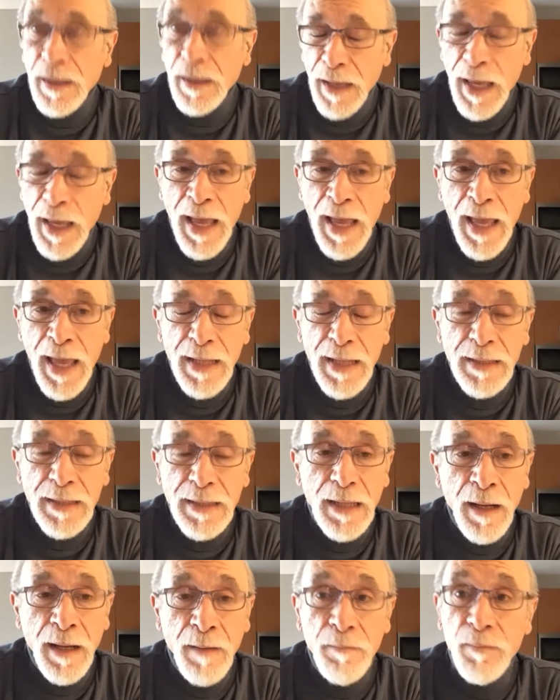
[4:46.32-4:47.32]
and
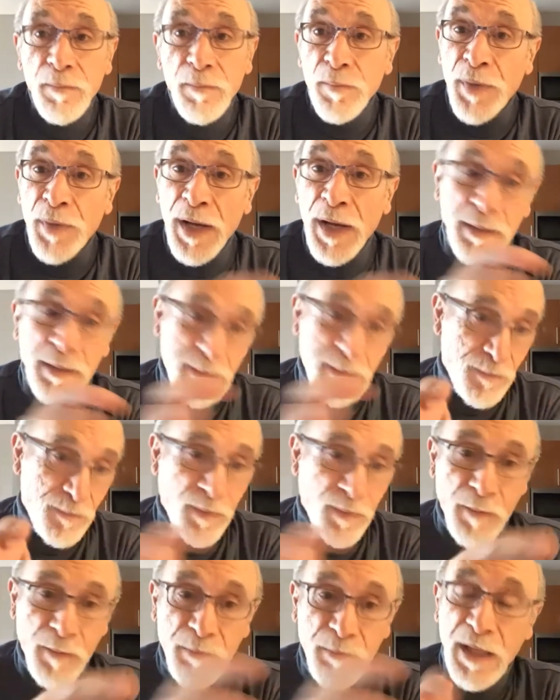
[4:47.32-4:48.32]
uh, but
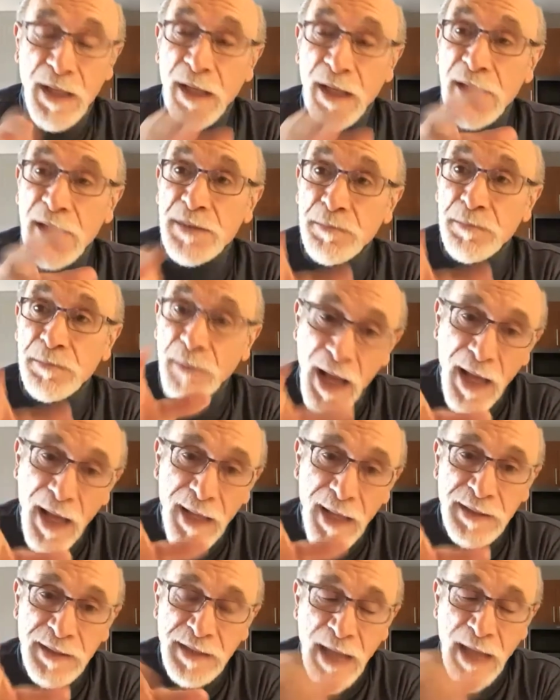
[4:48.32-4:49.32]
because my
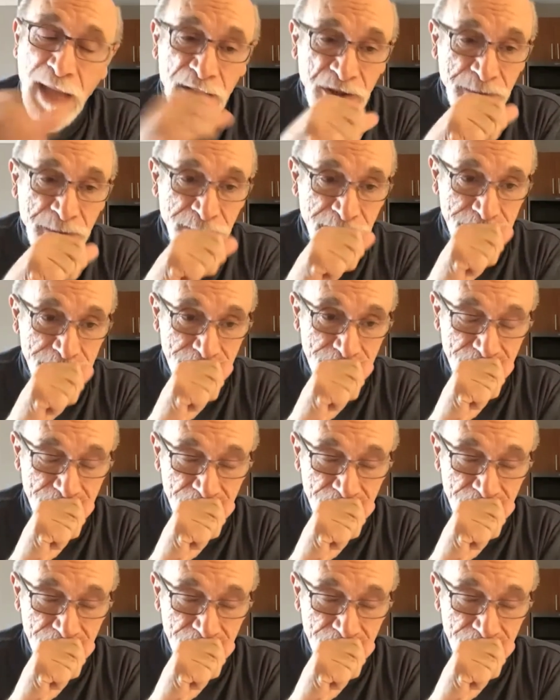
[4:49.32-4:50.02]
attachment